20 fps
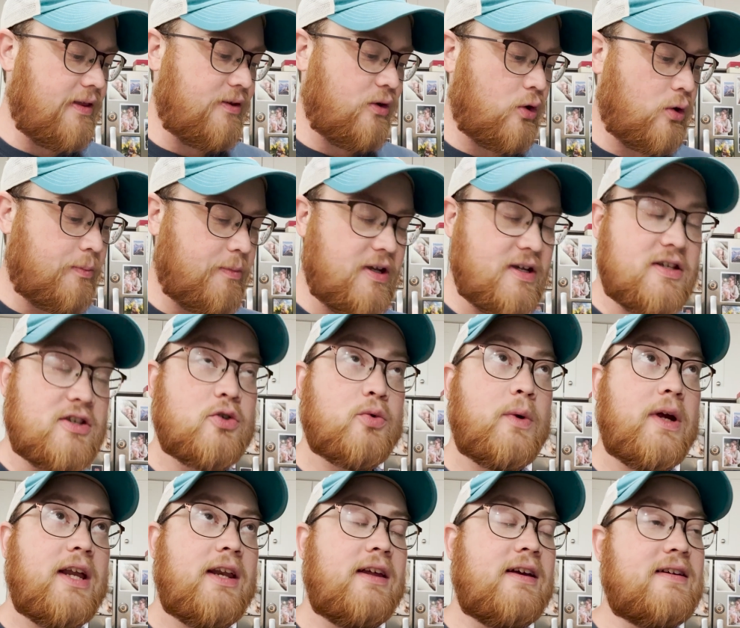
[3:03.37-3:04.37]
there will be
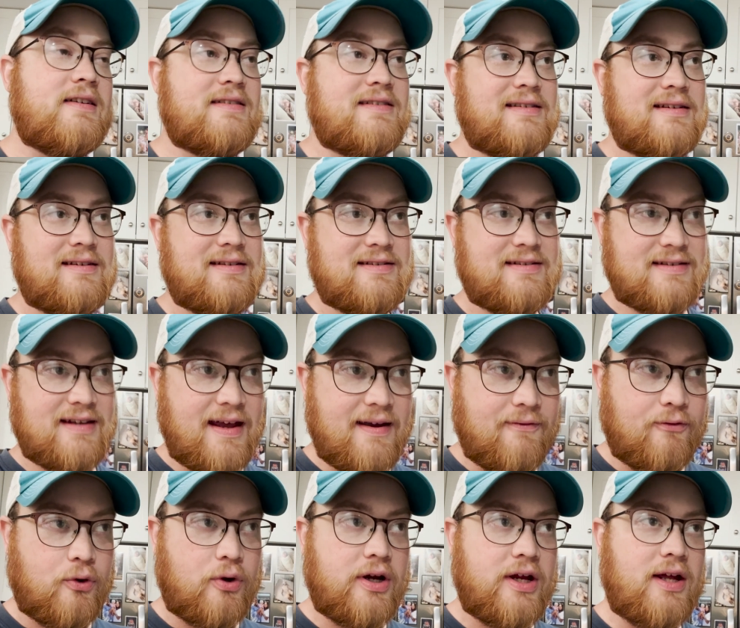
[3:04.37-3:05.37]
sweetness,
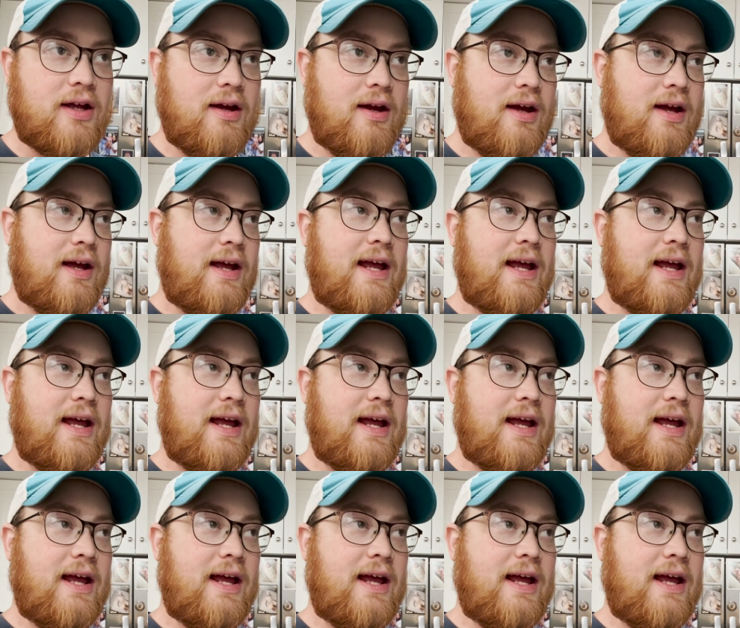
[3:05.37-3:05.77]
savory,